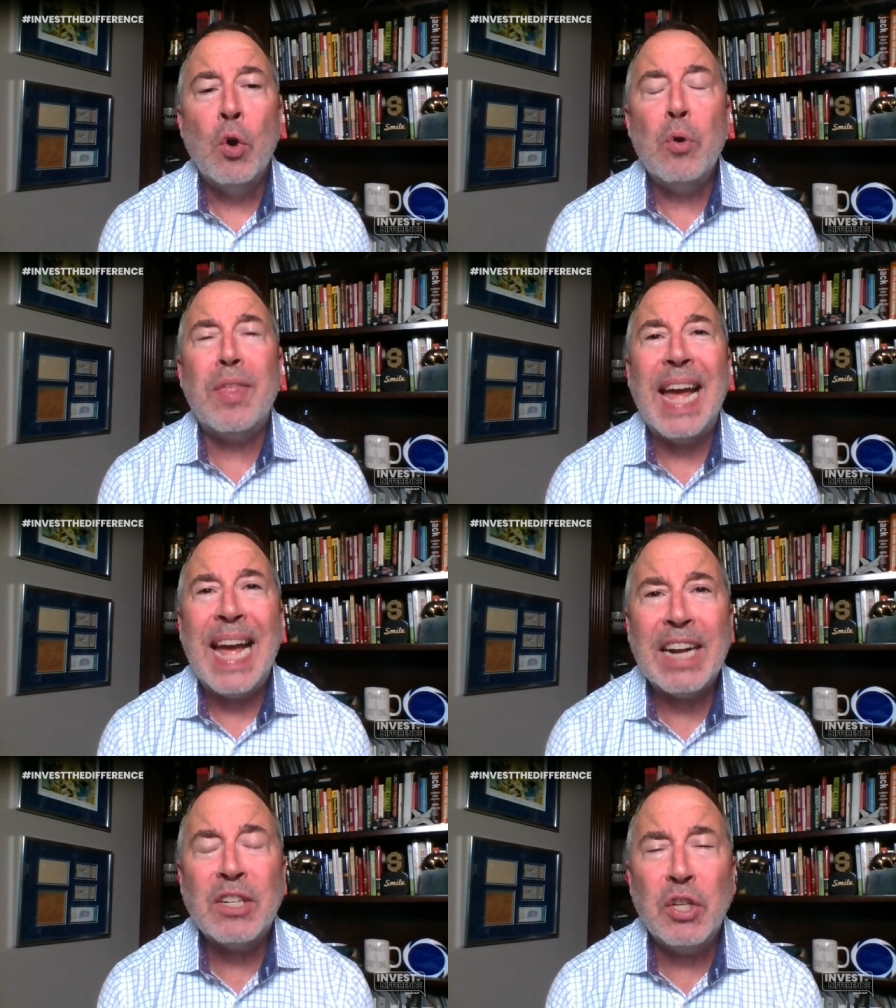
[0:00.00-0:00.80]
Who the
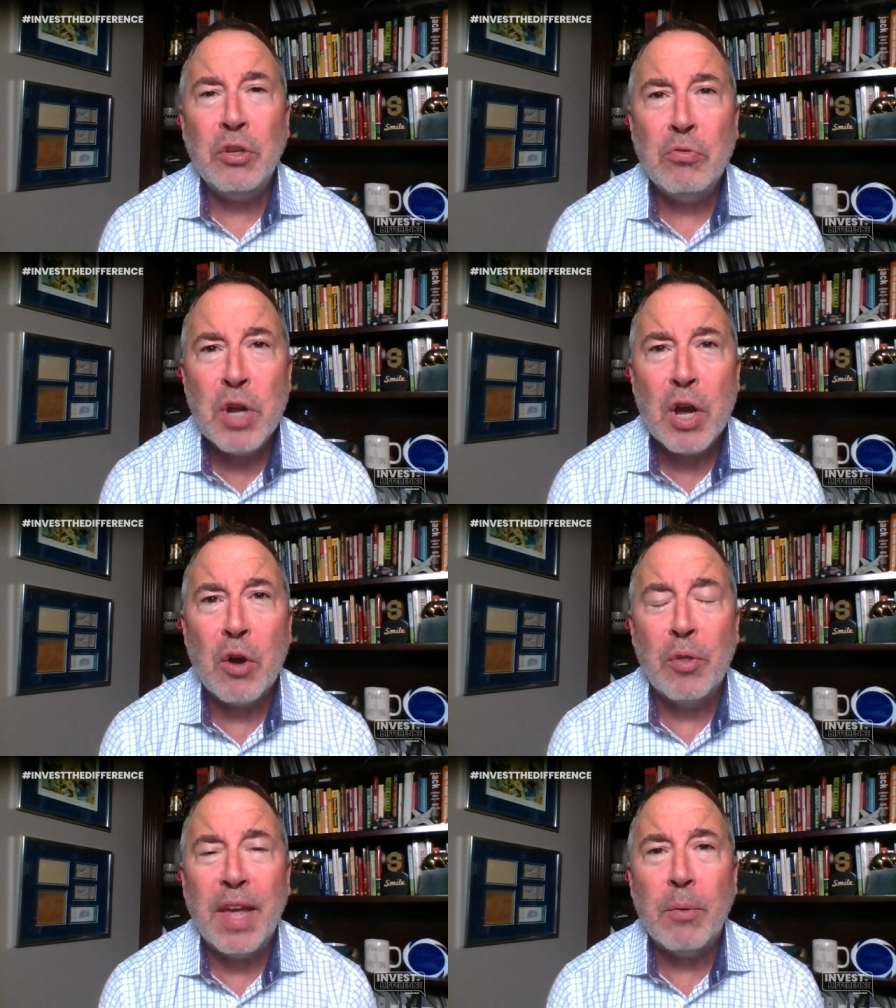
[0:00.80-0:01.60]
heck do you
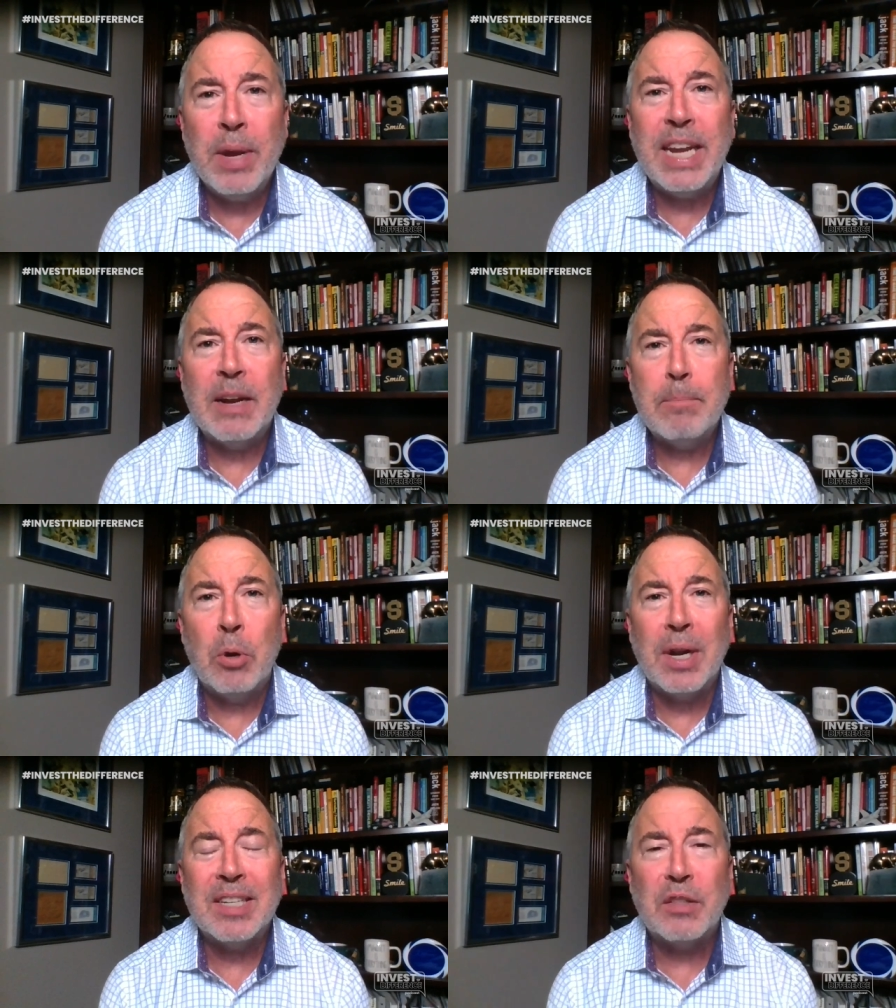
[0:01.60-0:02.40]
know that we can
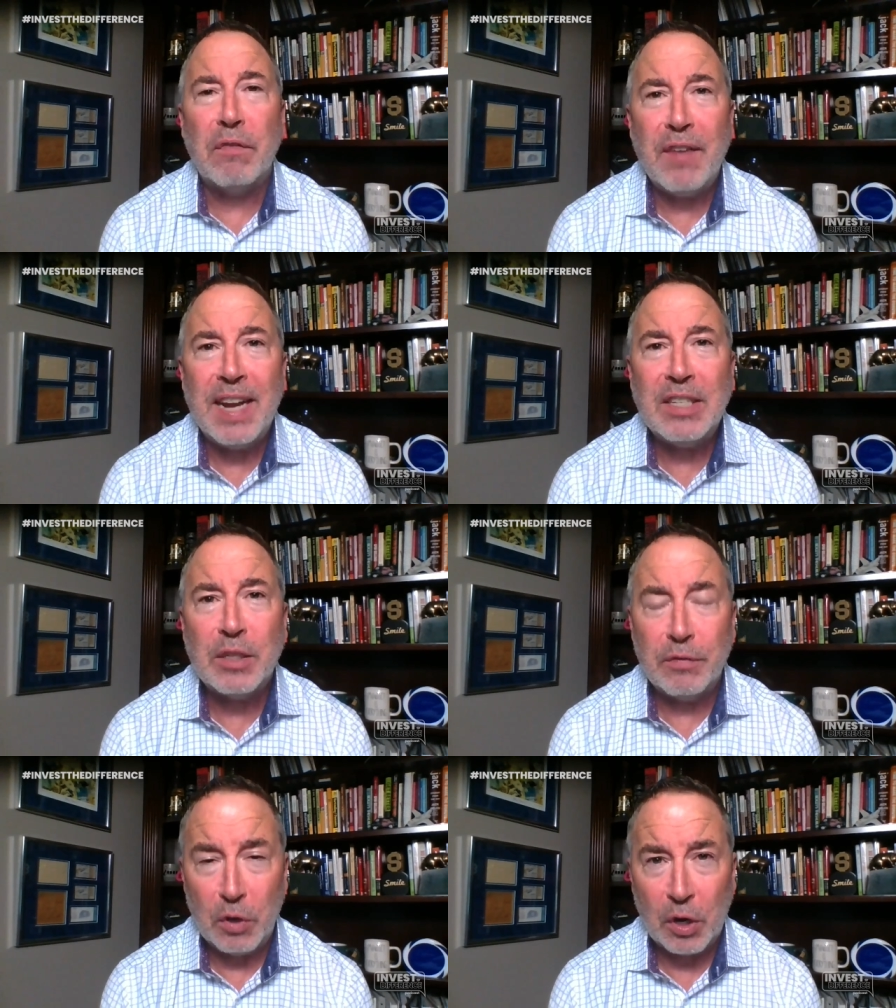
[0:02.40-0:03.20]
put as the face
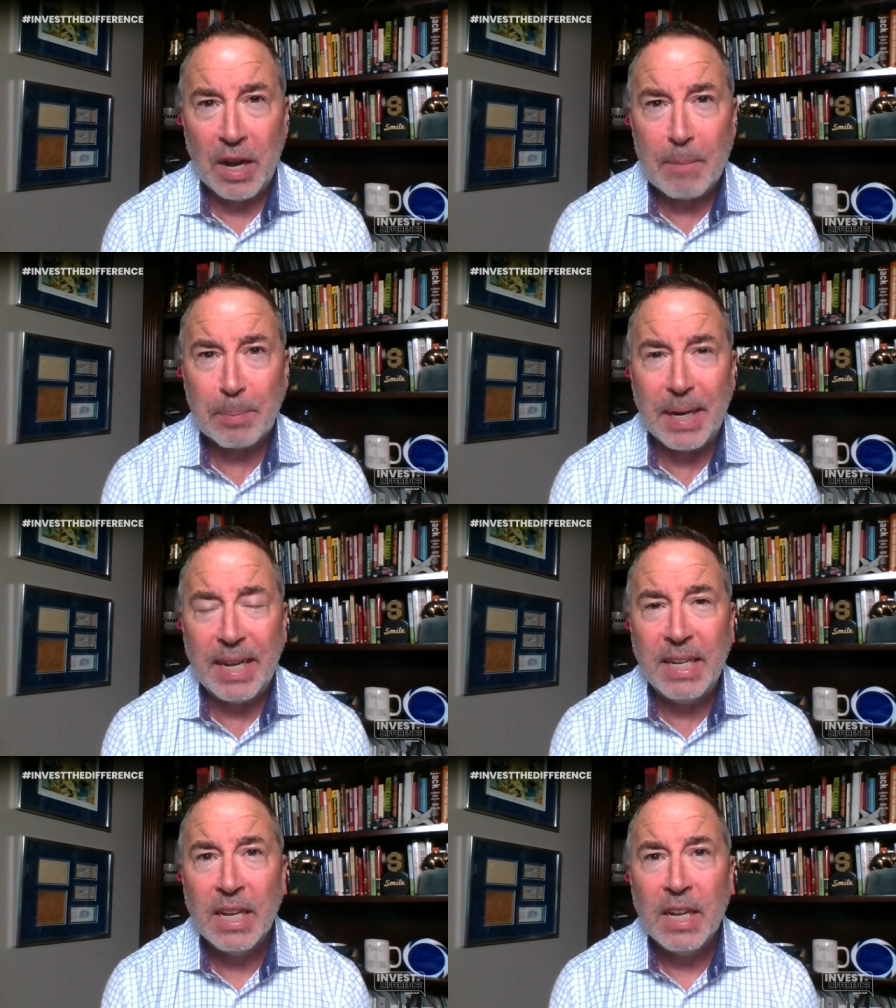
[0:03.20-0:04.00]
of your
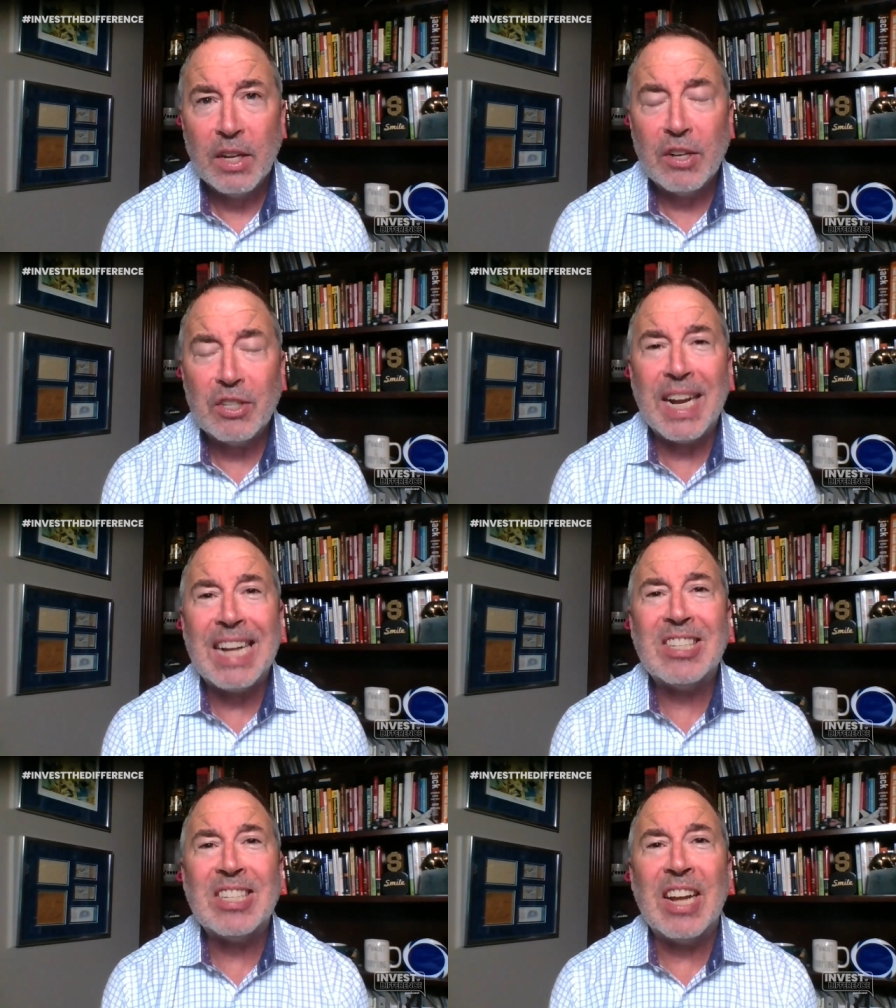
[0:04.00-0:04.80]
company? Because you're
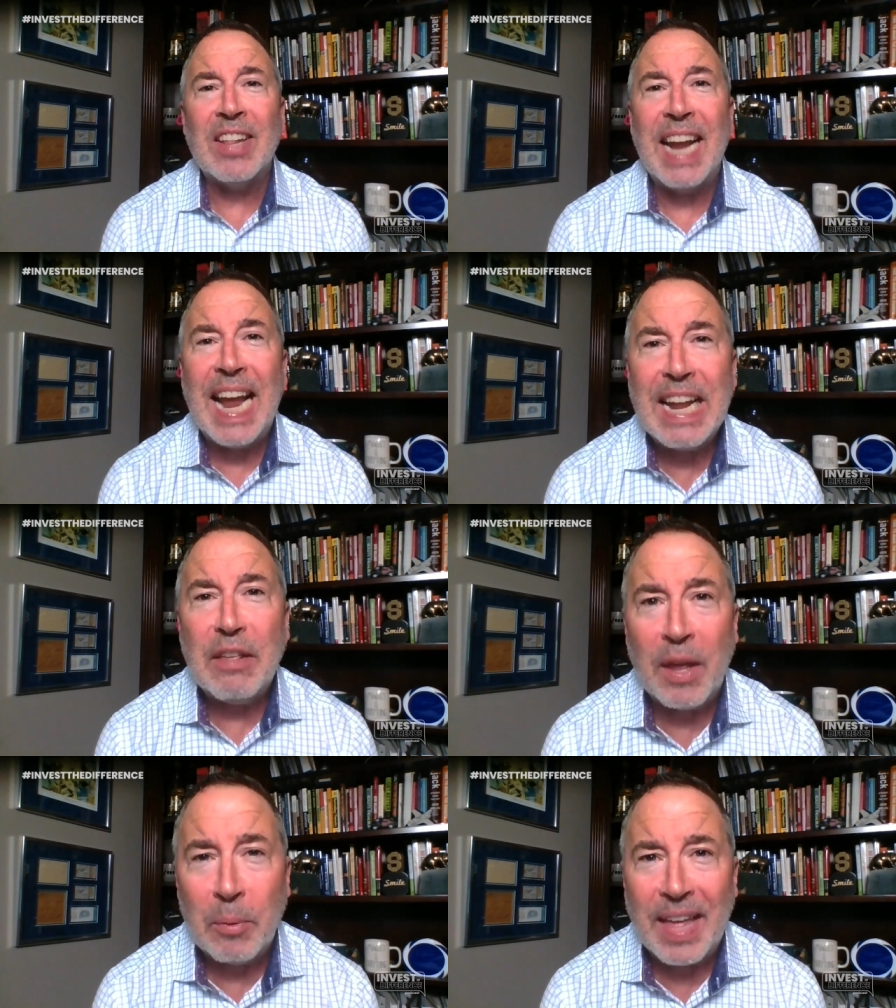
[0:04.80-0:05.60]
not selling
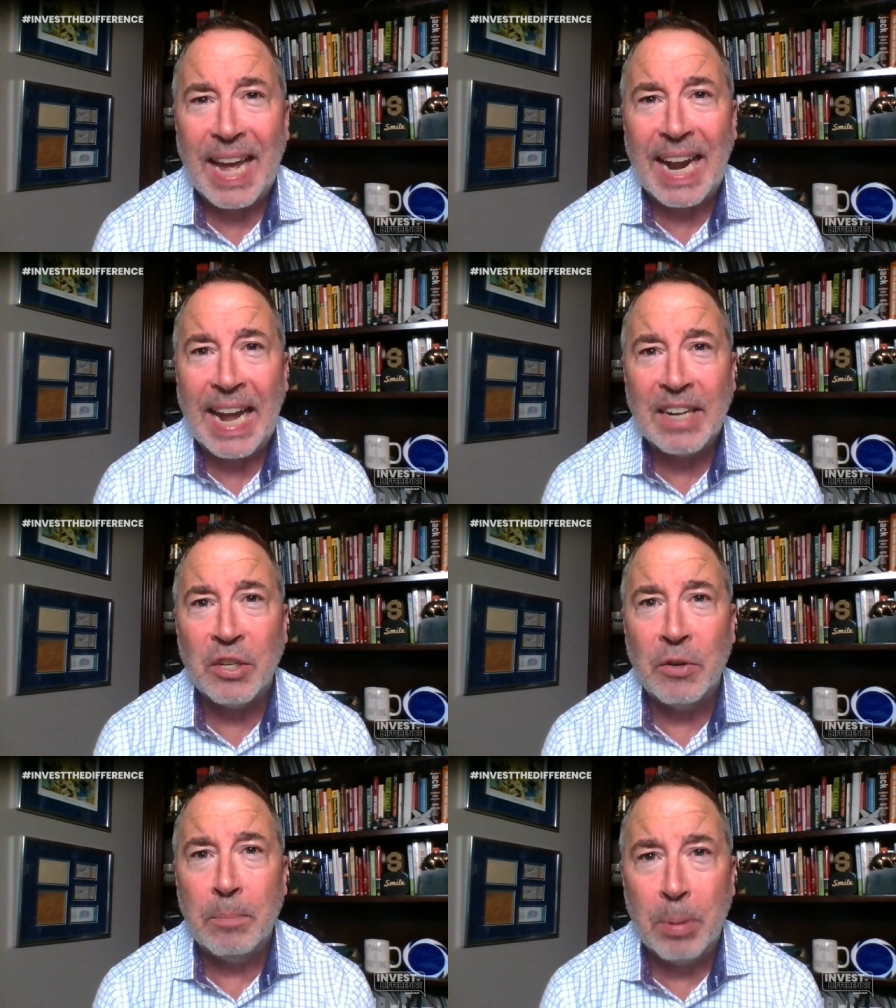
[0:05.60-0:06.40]
anything with that
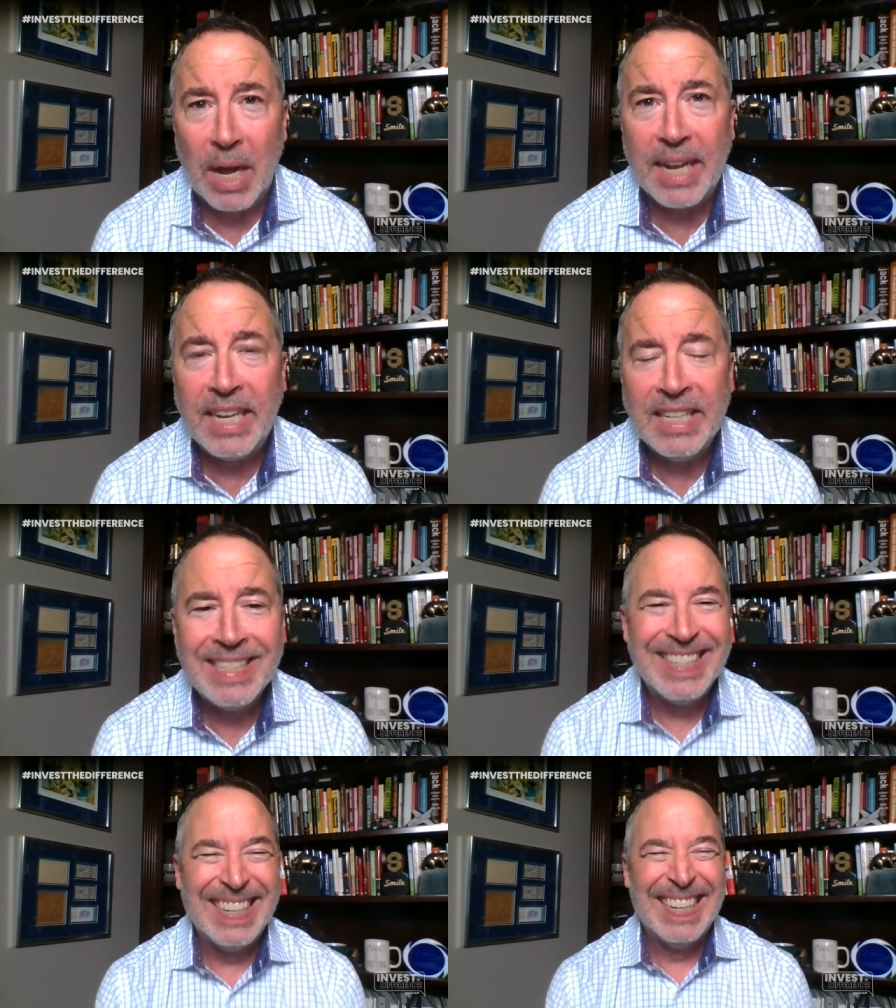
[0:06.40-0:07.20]
attitude, buddy.
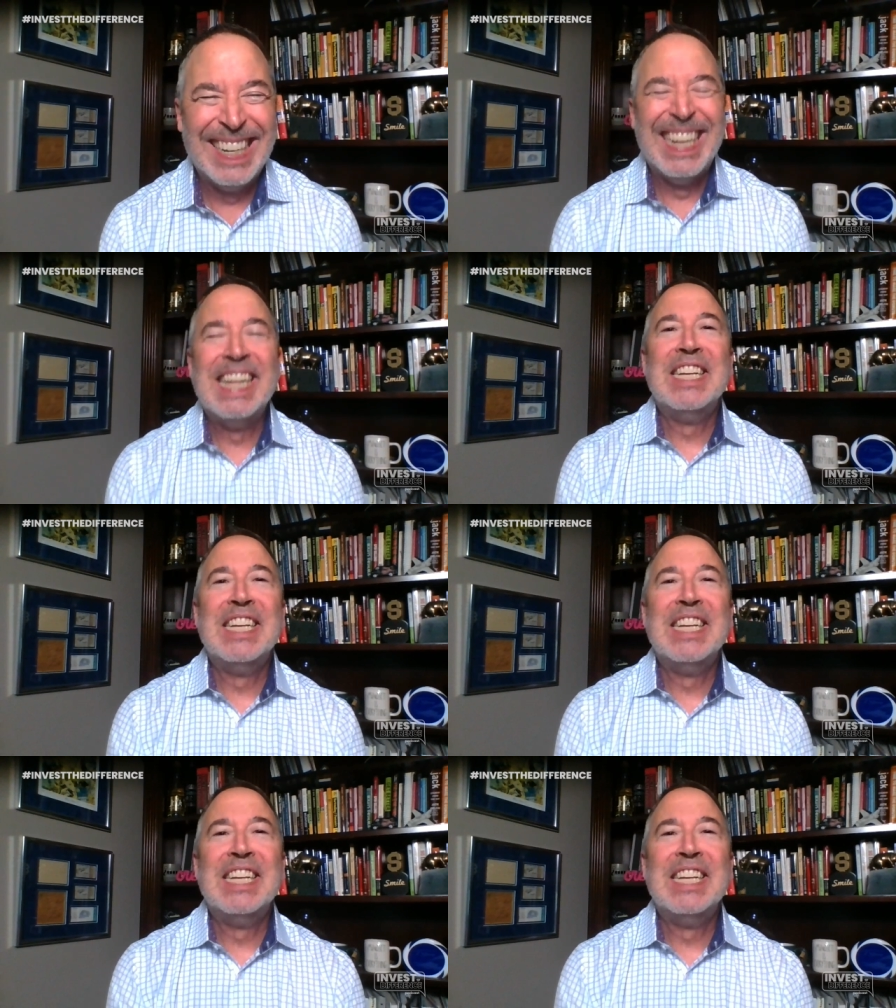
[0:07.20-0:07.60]
Yeah.